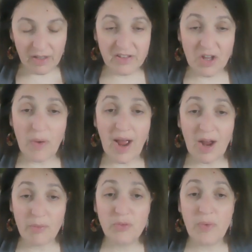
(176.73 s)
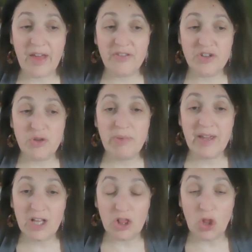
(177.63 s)
So I would rather you
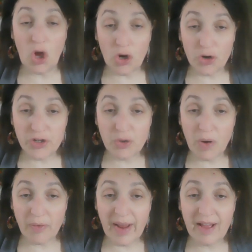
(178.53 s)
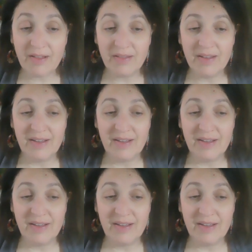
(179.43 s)
pick a longer URL